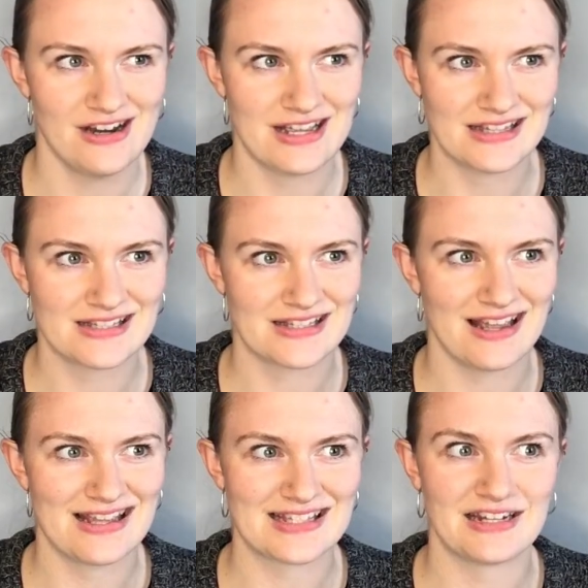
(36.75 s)
is
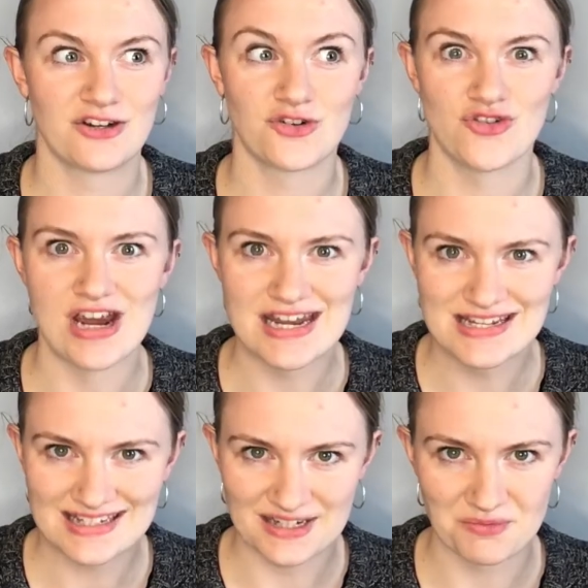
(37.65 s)
ingrained
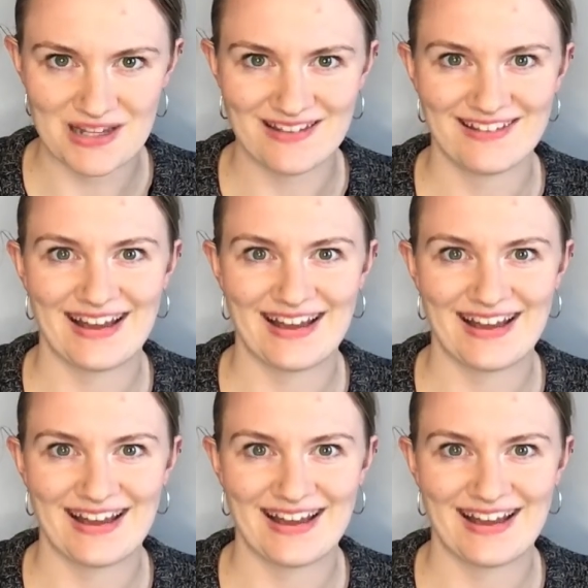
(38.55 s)
in me.